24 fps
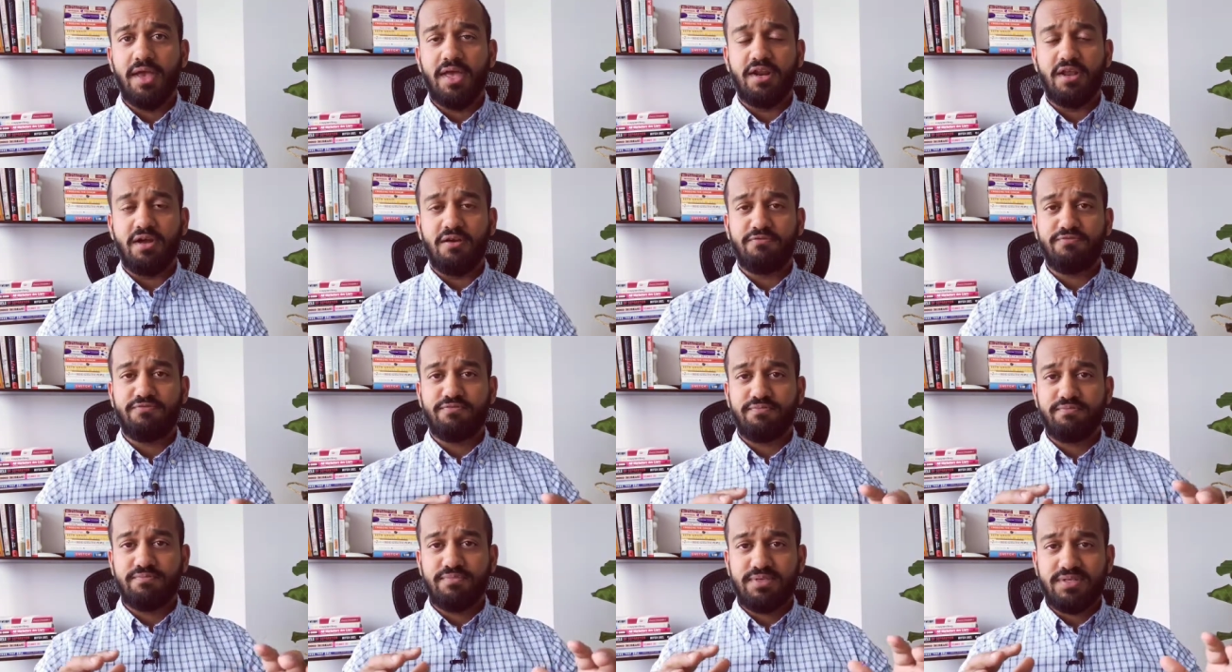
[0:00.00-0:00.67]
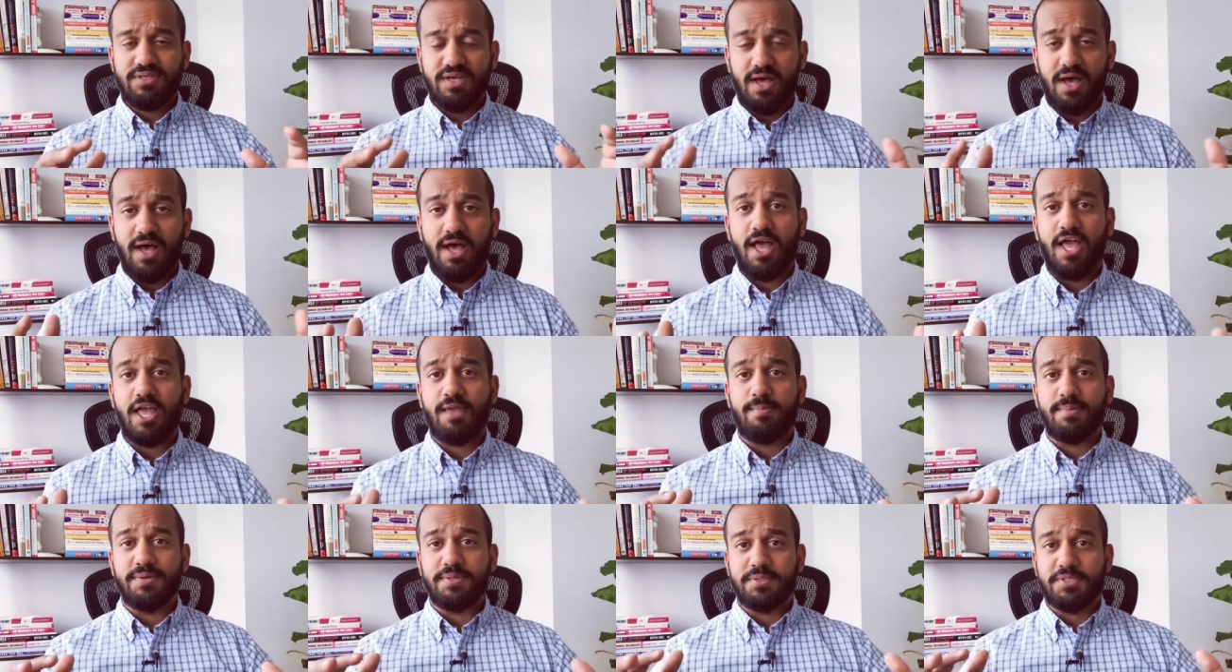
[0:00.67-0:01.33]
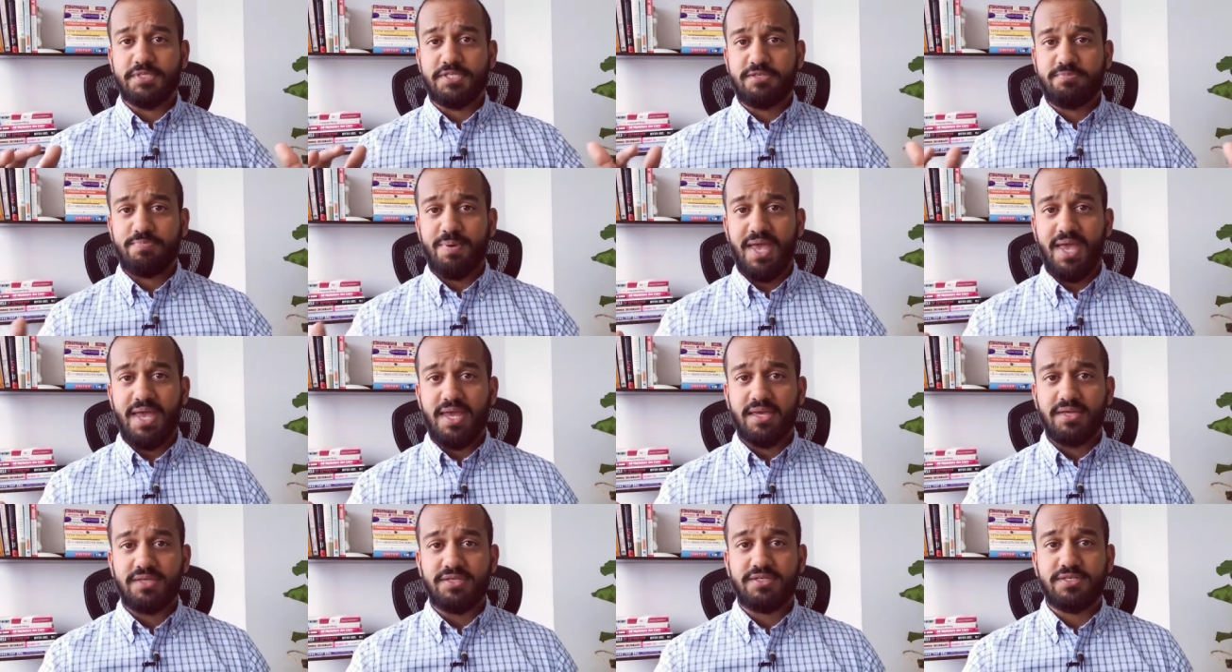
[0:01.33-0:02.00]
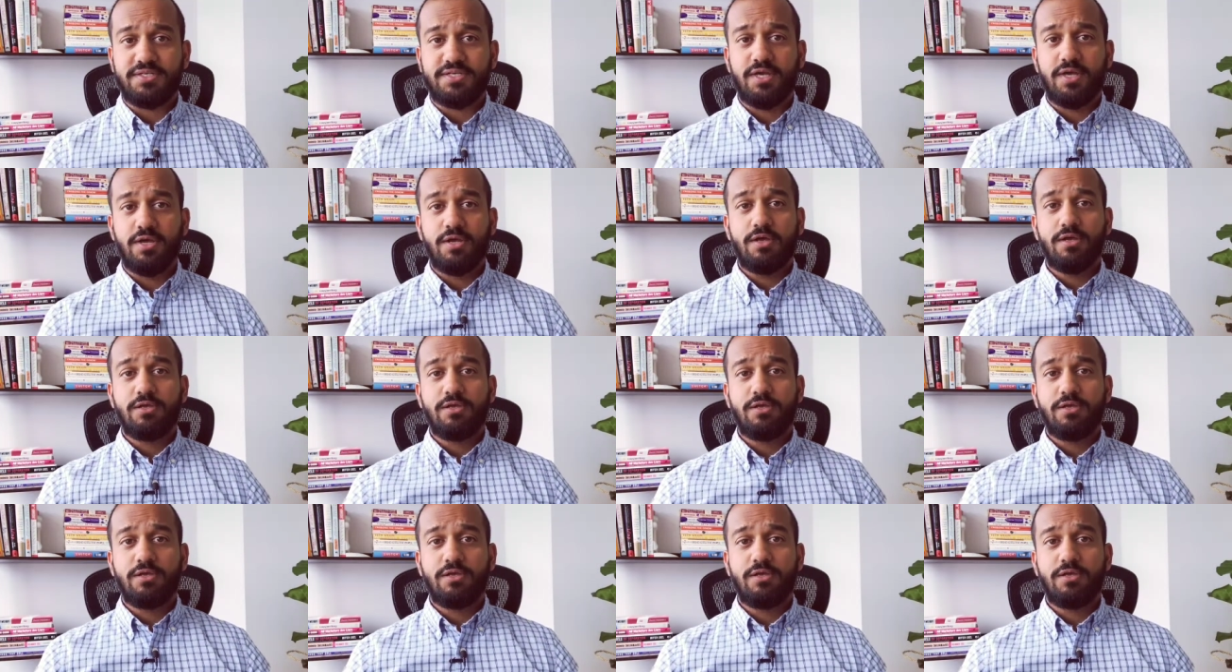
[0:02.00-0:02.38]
enough time and space